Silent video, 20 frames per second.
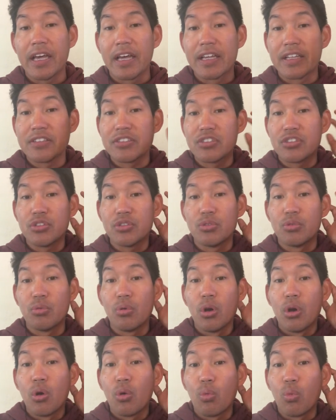as to
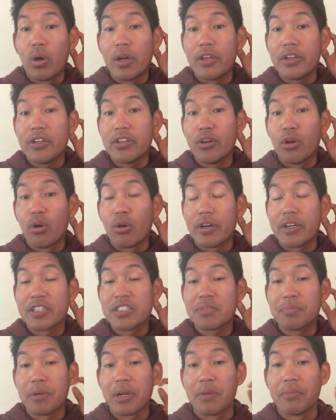what your
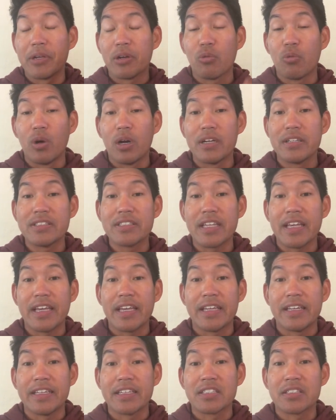experiment was
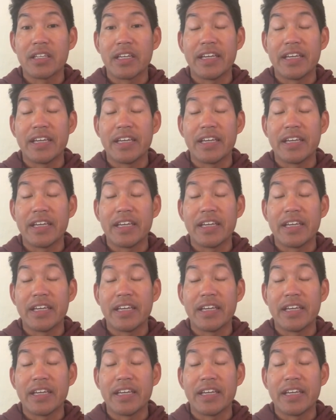and